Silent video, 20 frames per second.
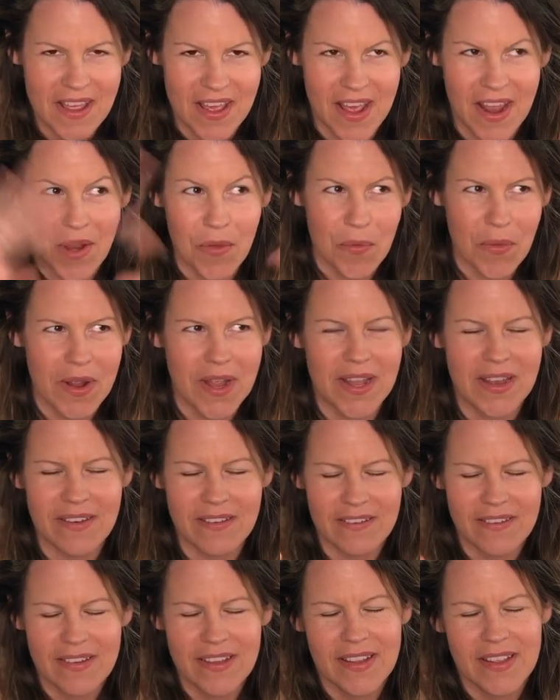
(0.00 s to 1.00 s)
and it went
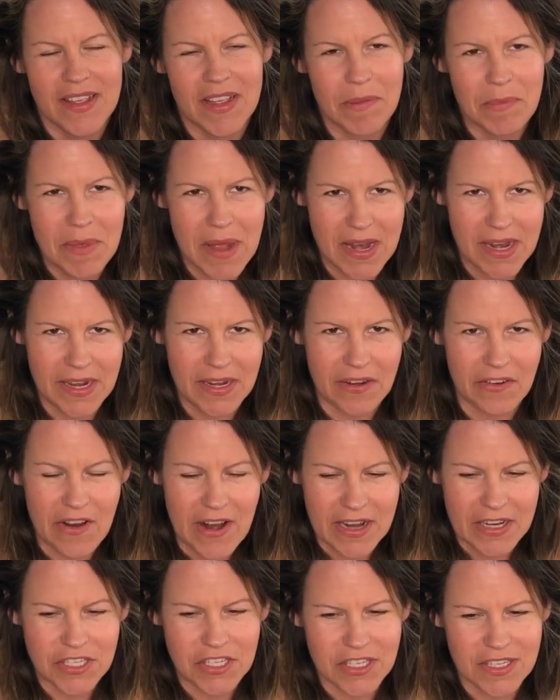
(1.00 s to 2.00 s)
in many
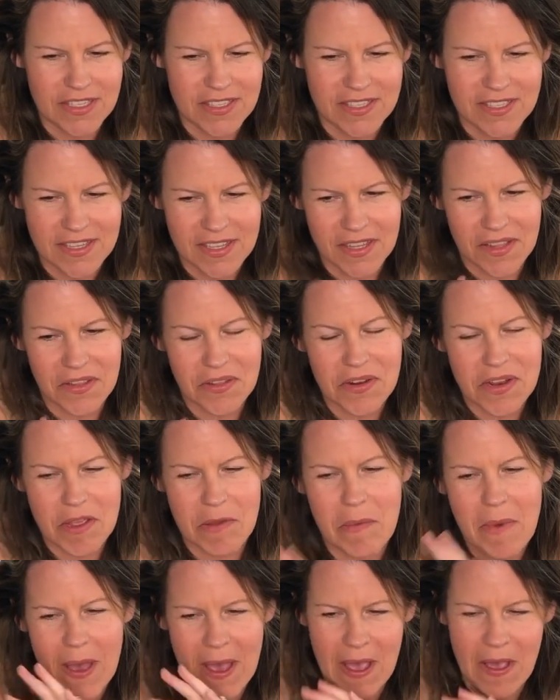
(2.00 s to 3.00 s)
directions, including
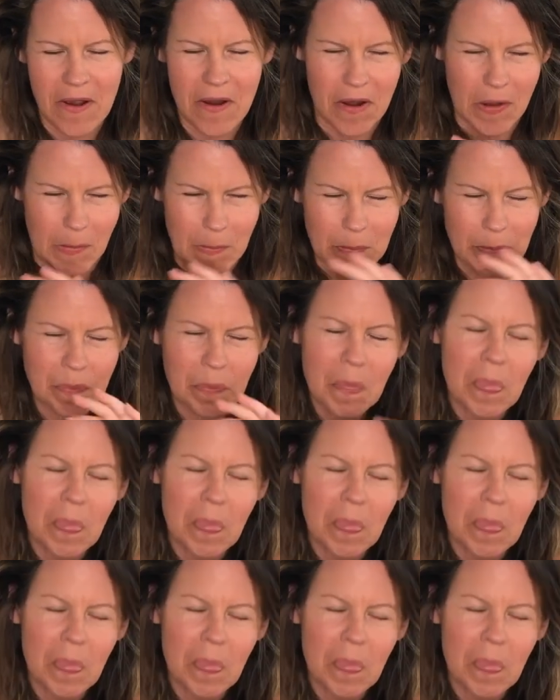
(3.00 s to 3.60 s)
my arm.